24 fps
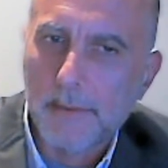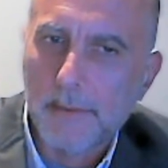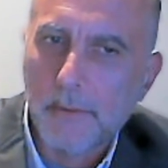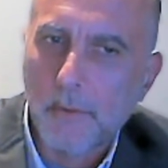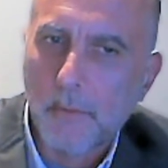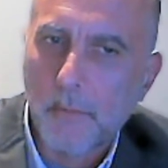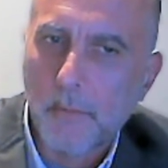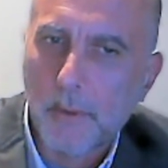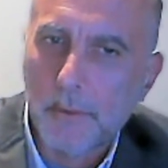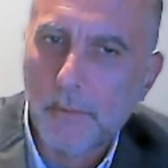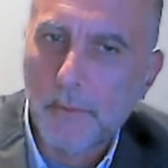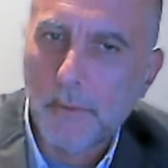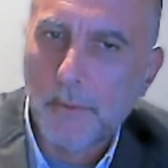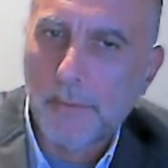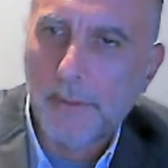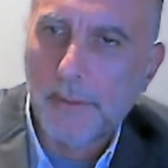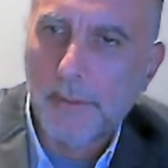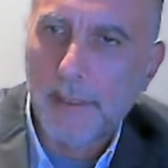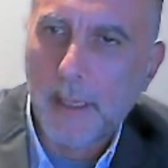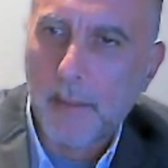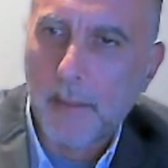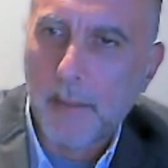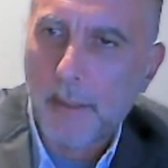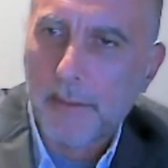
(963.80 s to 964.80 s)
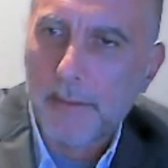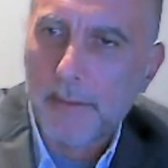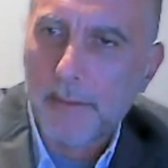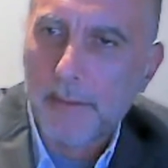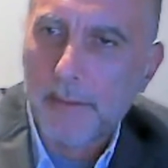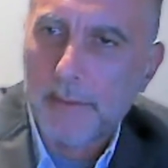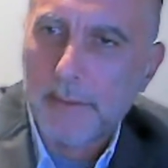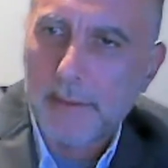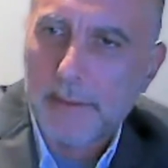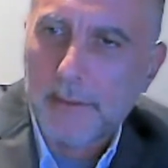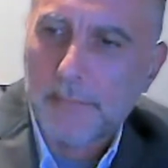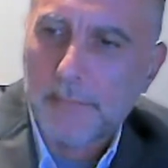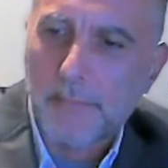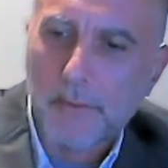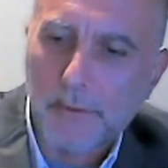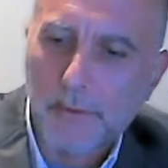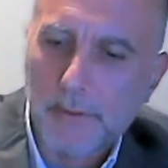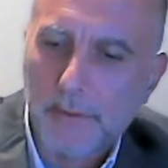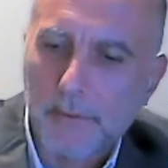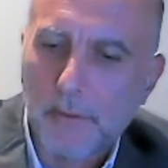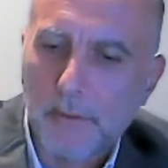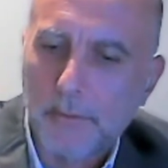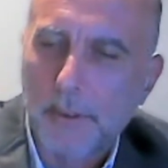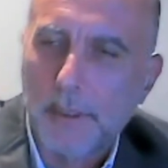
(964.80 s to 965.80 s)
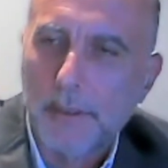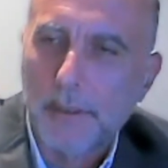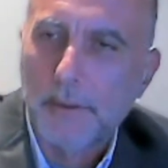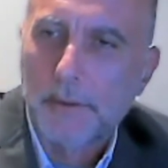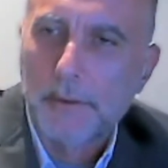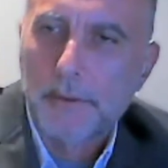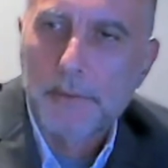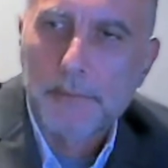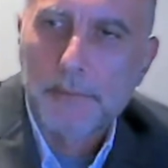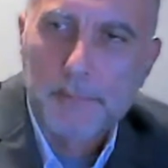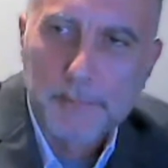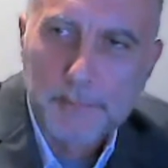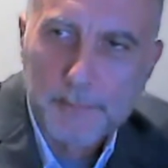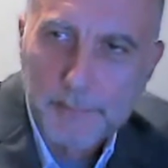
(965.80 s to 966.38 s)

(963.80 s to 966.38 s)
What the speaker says: So what do you think about this first contradiction?